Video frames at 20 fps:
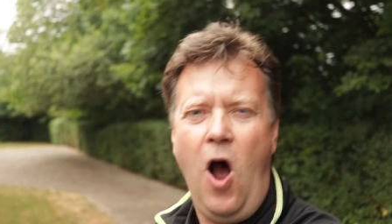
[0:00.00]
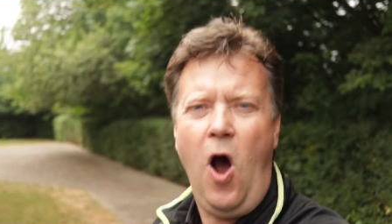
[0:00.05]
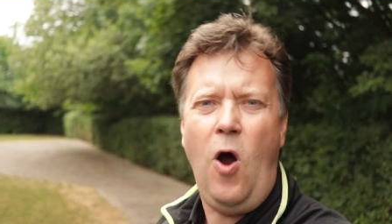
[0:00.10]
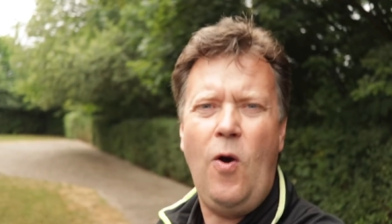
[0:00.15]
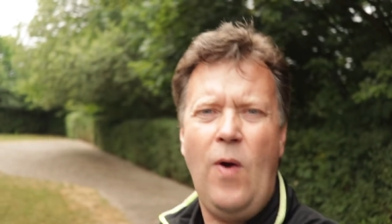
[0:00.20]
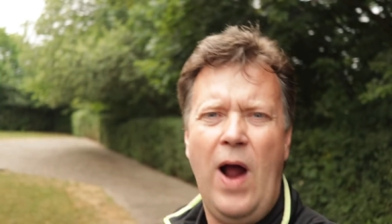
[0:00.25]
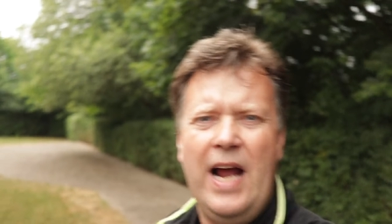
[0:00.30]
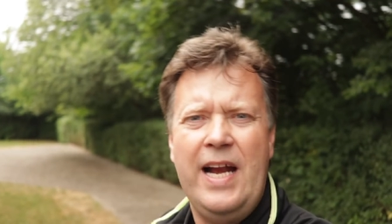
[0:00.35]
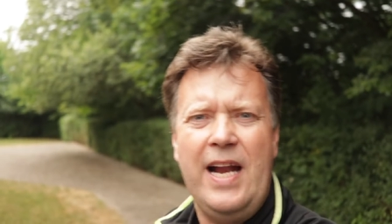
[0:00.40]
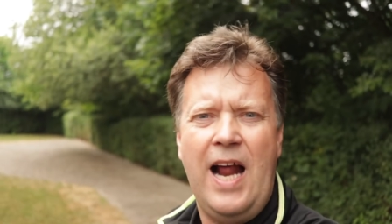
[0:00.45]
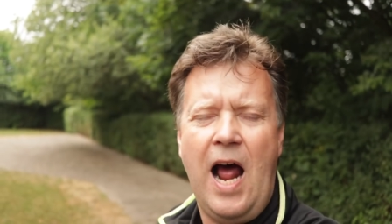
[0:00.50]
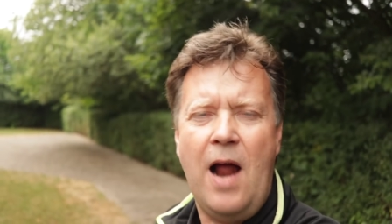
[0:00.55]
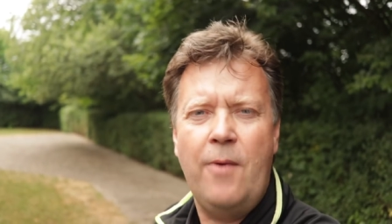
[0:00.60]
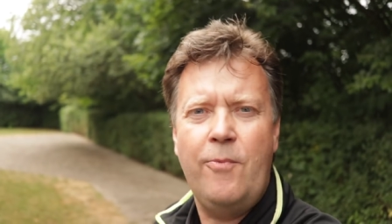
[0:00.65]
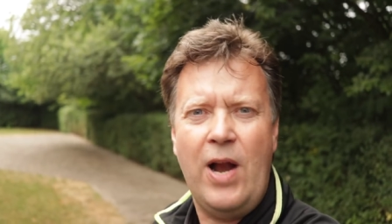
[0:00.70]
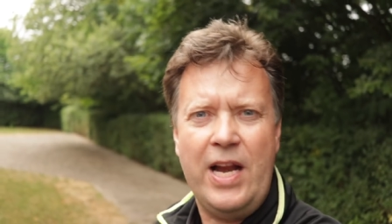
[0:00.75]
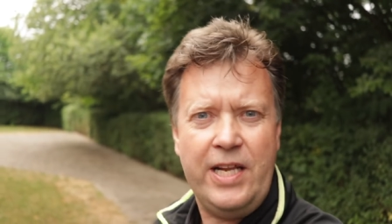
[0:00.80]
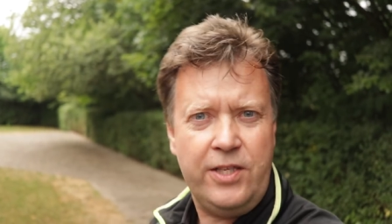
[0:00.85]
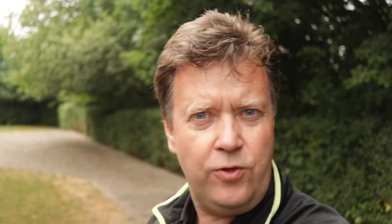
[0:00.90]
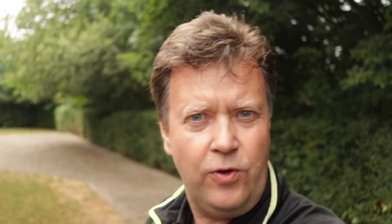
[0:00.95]
all right, I'm
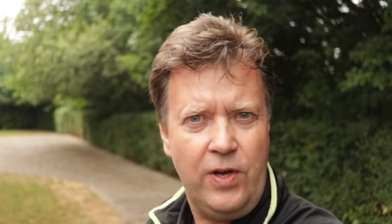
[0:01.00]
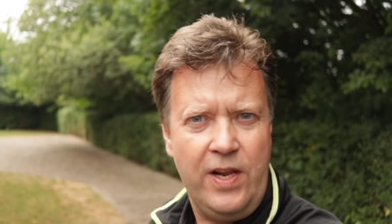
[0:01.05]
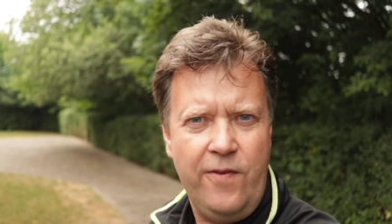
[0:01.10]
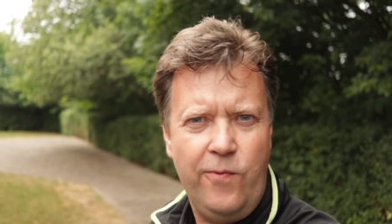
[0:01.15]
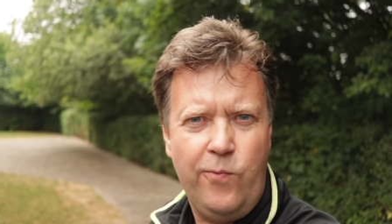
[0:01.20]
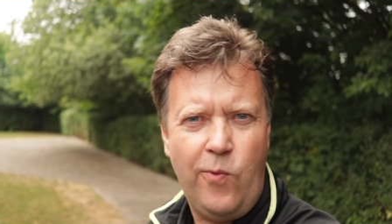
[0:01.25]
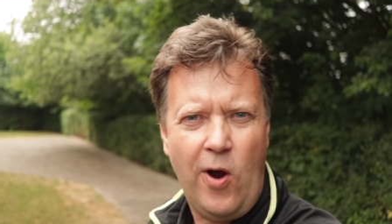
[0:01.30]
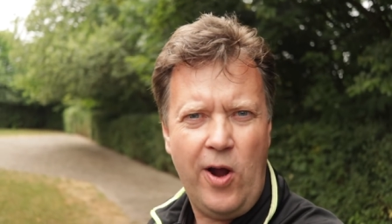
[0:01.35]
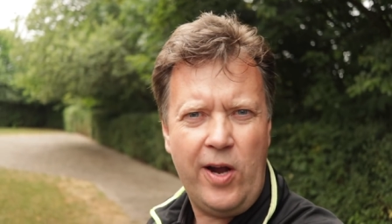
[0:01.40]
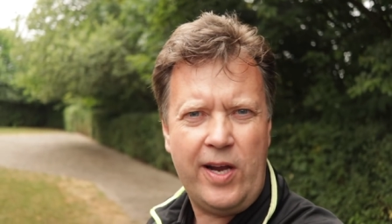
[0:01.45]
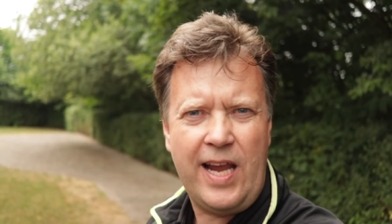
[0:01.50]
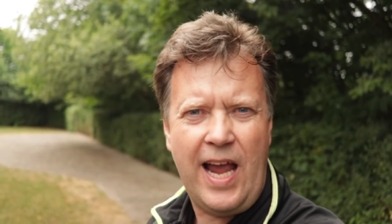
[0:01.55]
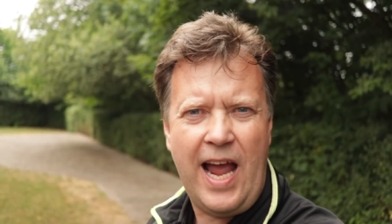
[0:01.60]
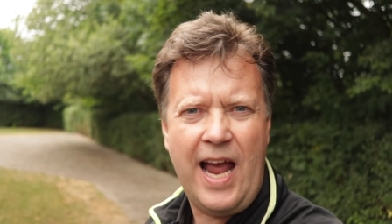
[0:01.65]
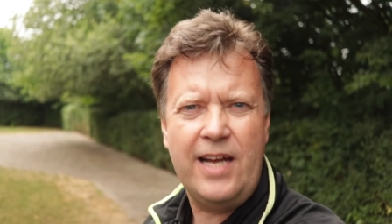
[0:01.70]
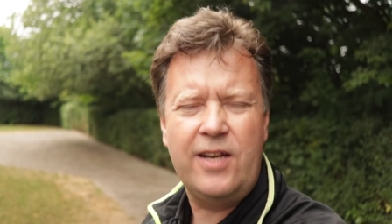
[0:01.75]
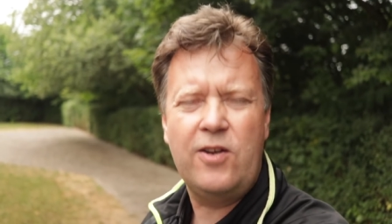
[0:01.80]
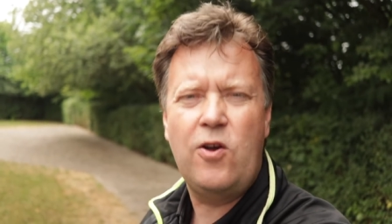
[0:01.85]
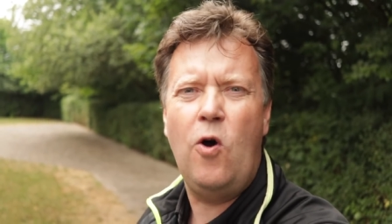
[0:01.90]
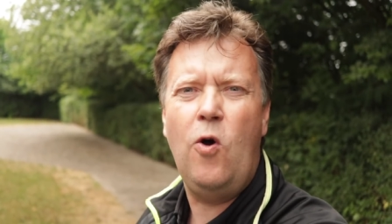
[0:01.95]
ready to leave work
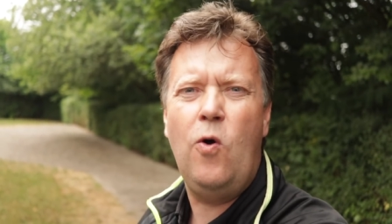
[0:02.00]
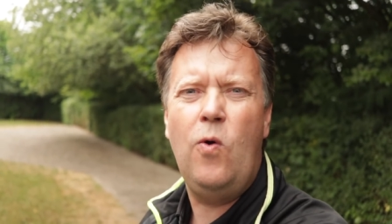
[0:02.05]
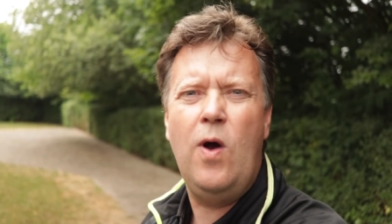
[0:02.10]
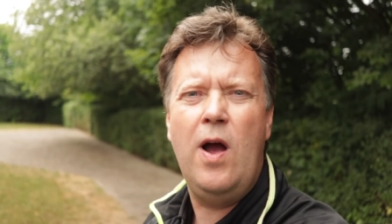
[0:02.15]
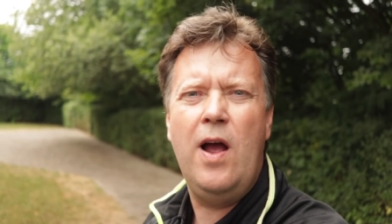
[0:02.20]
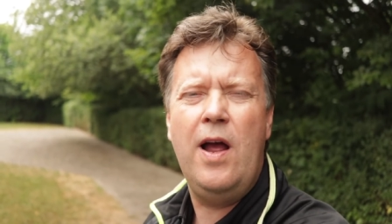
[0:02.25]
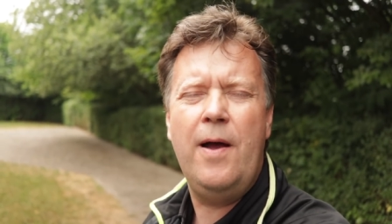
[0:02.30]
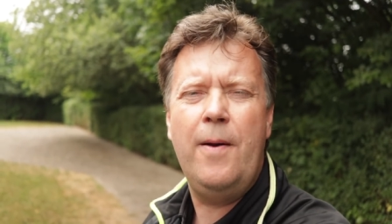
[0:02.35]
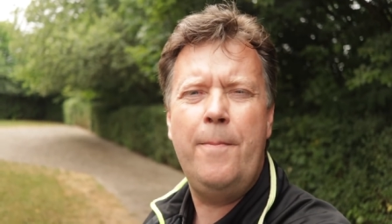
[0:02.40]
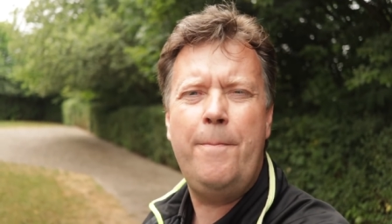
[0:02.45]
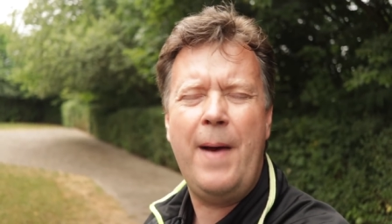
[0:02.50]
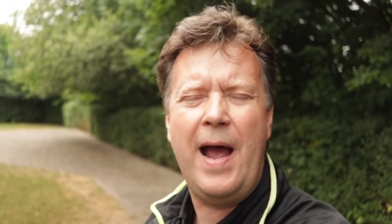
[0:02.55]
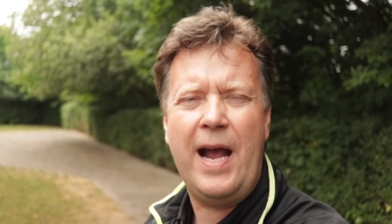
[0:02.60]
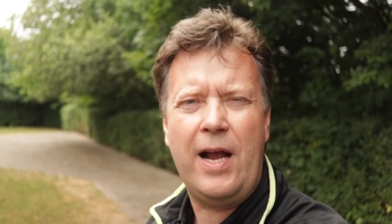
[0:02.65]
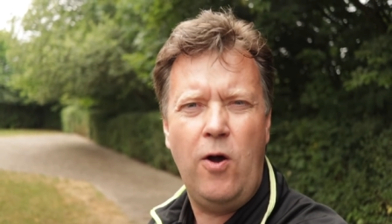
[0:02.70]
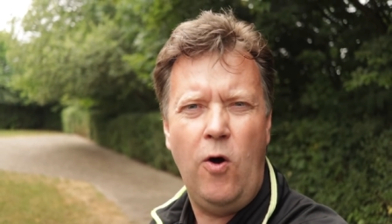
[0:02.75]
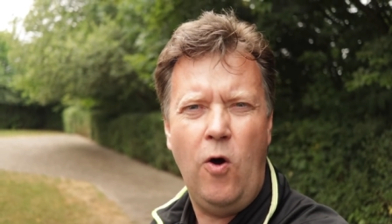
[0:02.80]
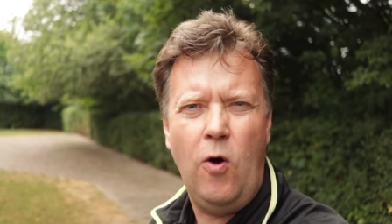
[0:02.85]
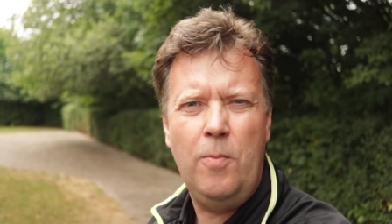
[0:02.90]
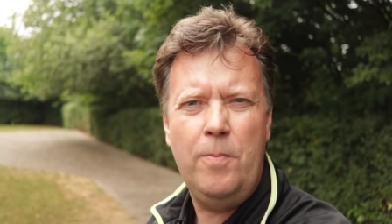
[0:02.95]
and go uh,
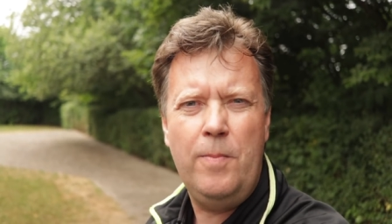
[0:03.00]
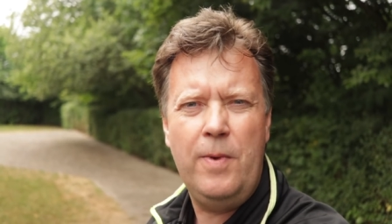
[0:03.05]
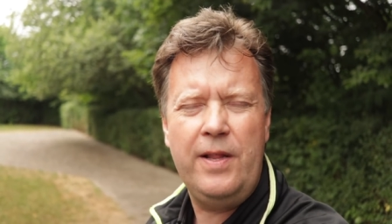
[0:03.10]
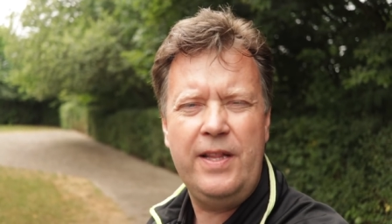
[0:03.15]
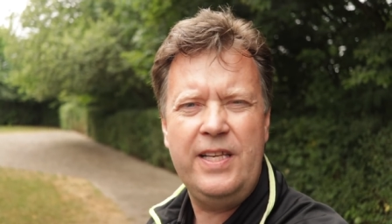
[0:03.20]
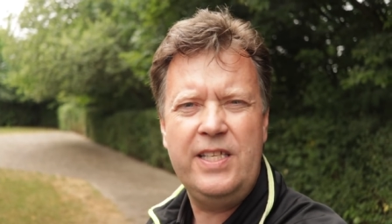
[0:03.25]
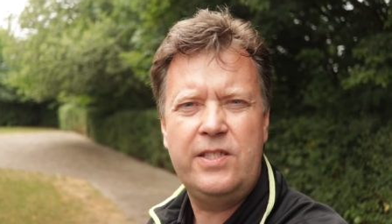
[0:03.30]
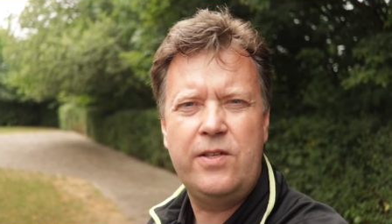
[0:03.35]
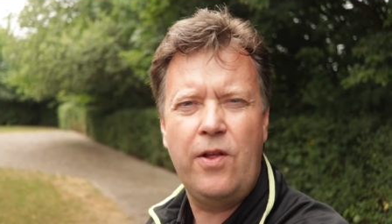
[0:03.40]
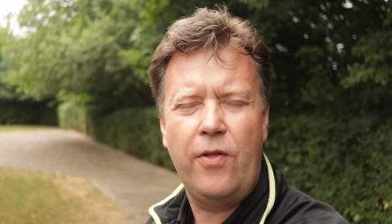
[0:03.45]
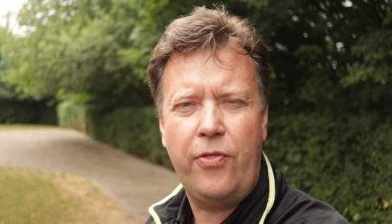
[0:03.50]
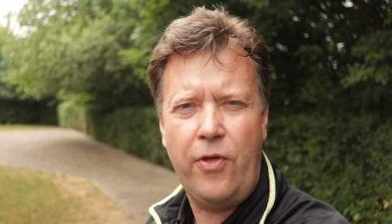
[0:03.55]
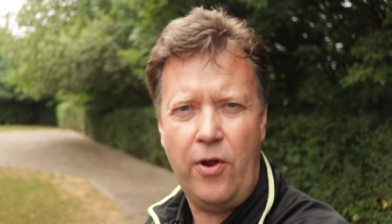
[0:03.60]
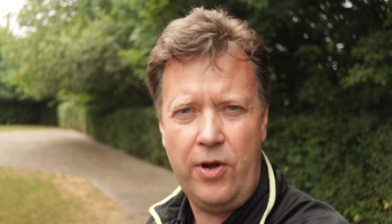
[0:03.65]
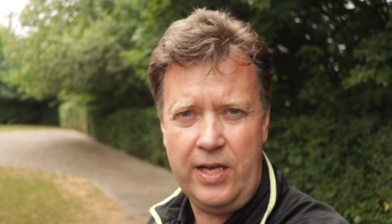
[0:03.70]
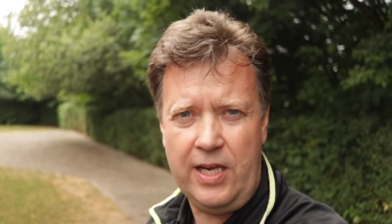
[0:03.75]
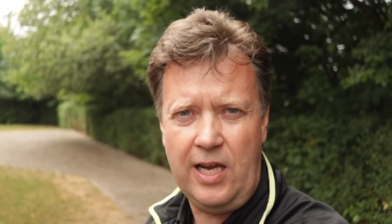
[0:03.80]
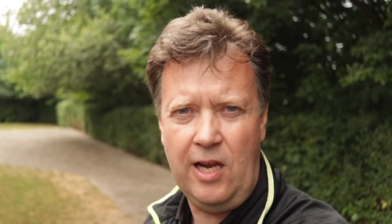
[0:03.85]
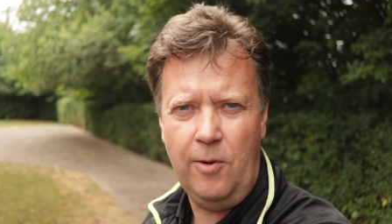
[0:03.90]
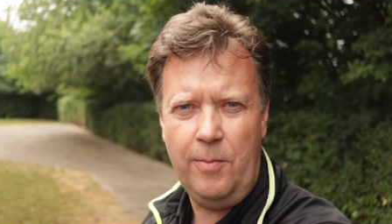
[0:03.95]
back home these
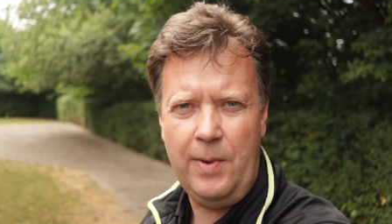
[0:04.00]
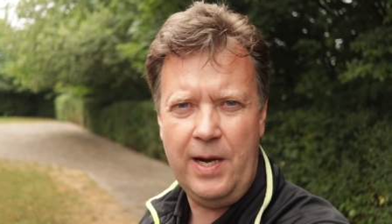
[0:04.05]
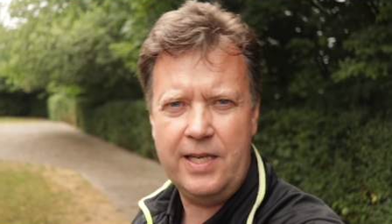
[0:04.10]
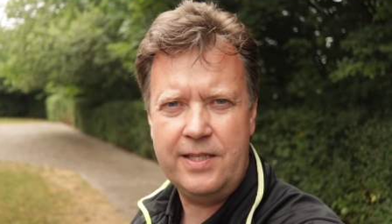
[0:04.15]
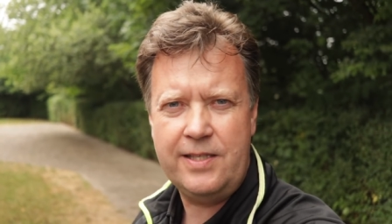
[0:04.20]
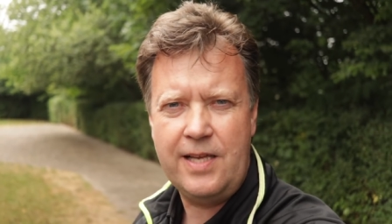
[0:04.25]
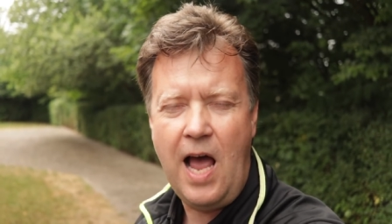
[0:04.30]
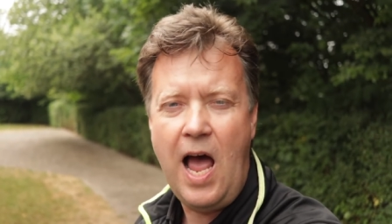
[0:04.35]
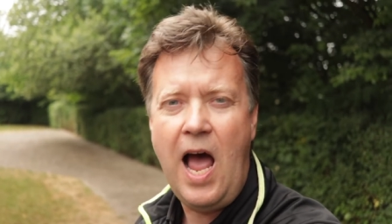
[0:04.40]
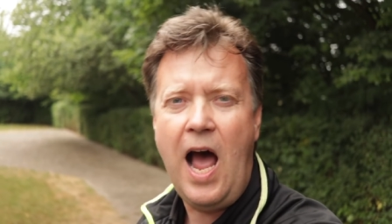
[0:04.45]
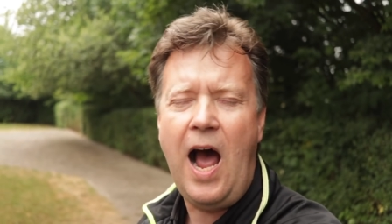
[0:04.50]
30 kilometers.